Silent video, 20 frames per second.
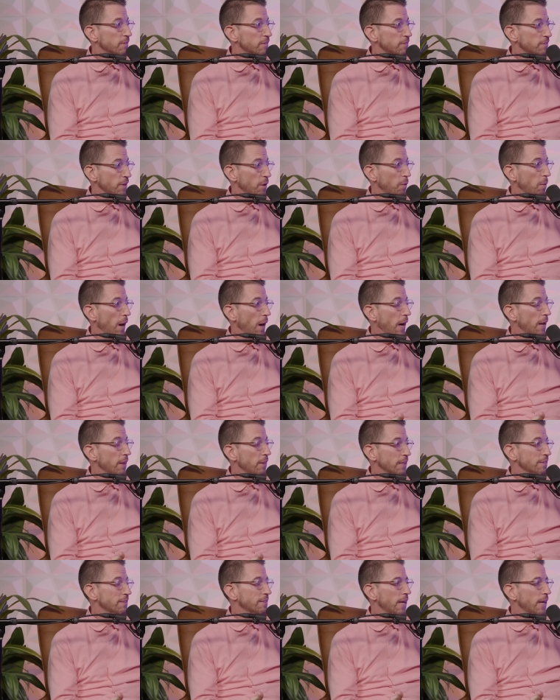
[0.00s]
yeah. so
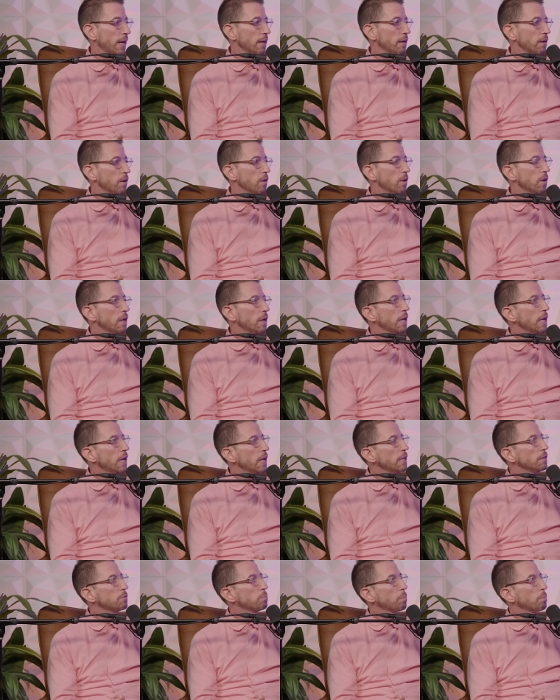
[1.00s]
I. It's not.
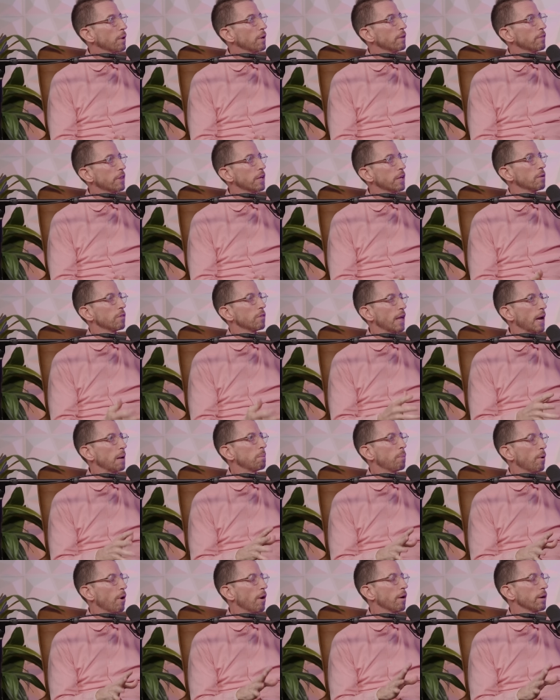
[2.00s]
He's the,
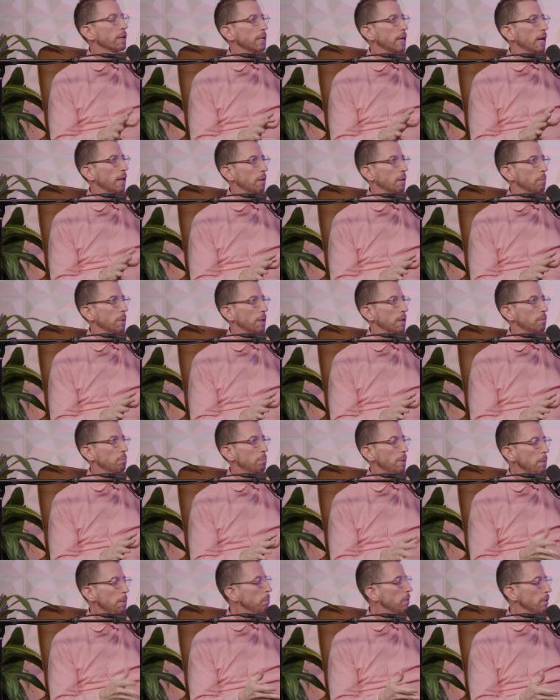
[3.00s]
that party
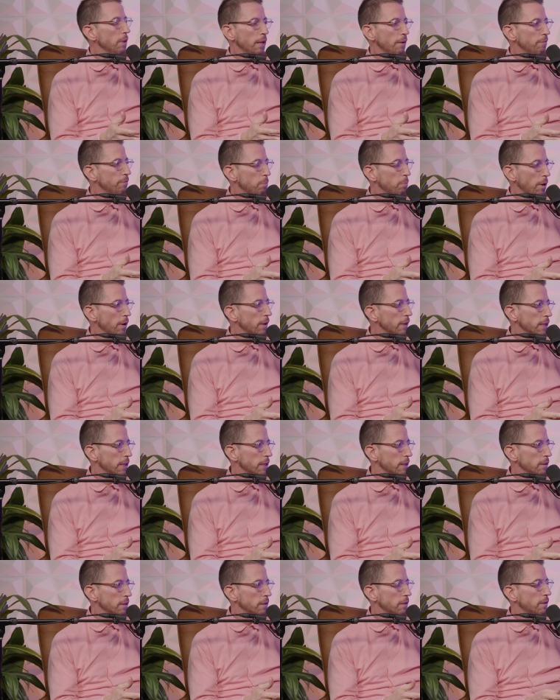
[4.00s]
element. People love
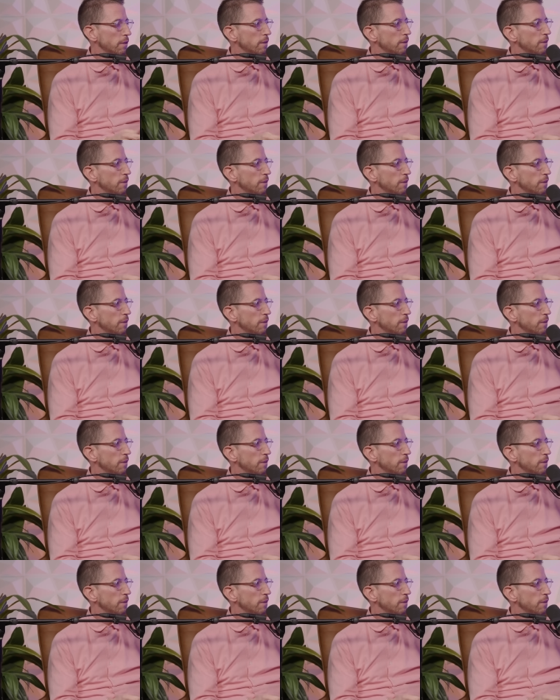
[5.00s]
partying, but